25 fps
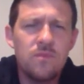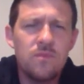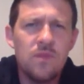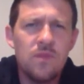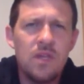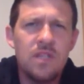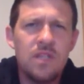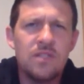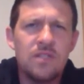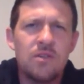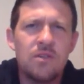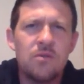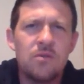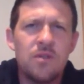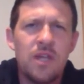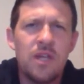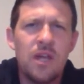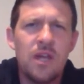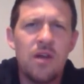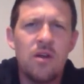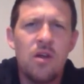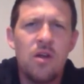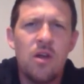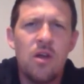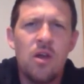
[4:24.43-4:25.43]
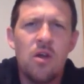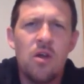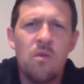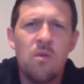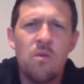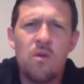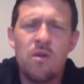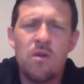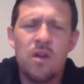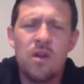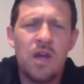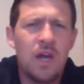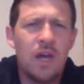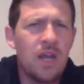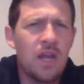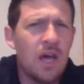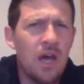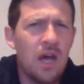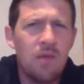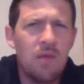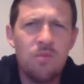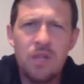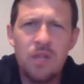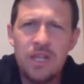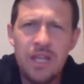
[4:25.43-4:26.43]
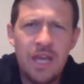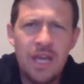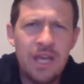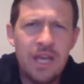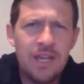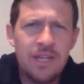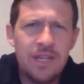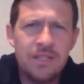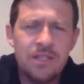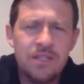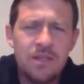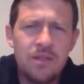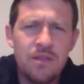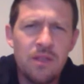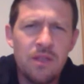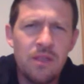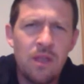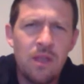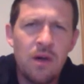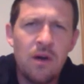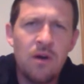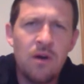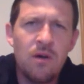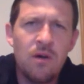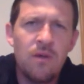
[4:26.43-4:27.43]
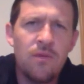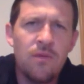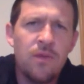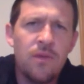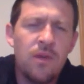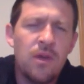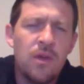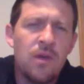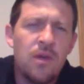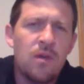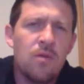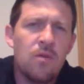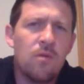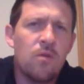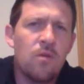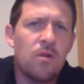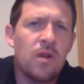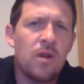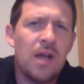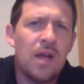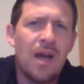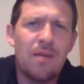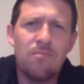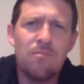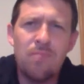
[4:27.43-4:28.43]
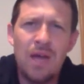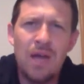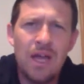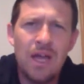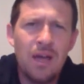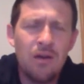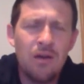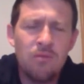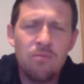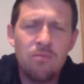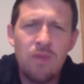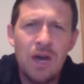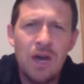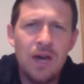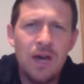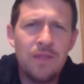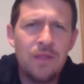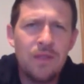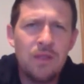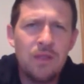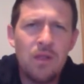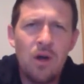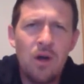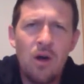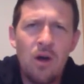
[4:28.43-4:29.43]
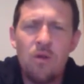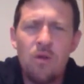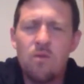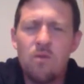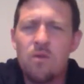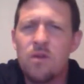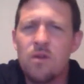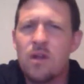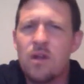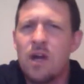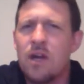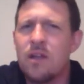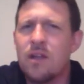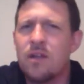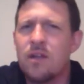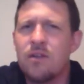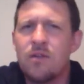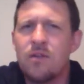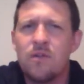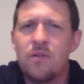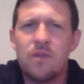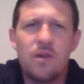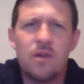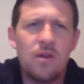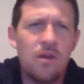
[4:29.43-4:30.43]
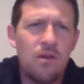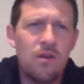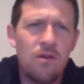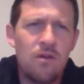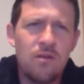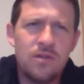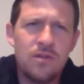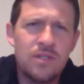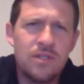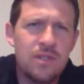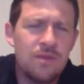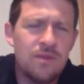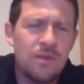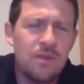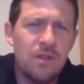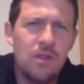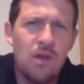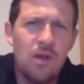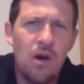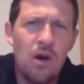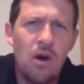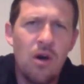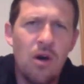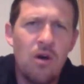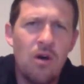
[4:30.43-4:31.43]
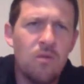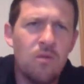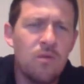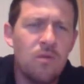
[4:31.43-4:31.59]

And so now we're not obligated to the law. We're not bound by the law. We're not under the curse of the law.